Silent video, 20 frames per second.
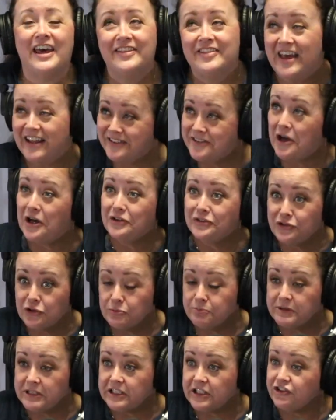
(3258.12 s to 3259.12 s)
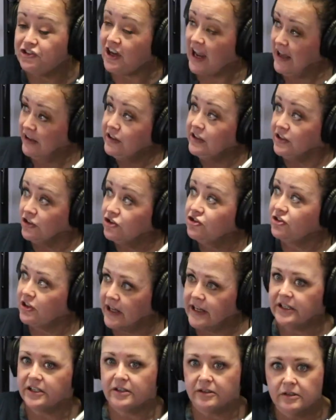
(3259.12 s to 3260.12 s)
that's also been a challenge,
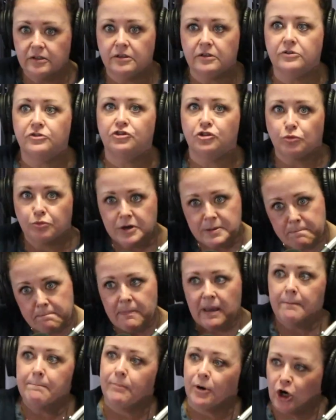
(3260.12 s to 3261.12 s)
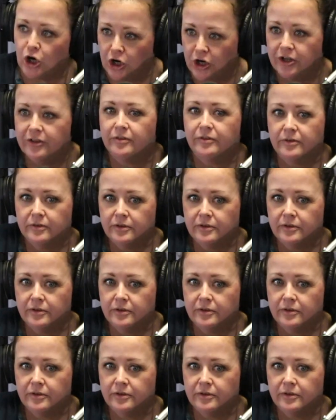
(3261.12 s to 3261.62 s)
like to remember,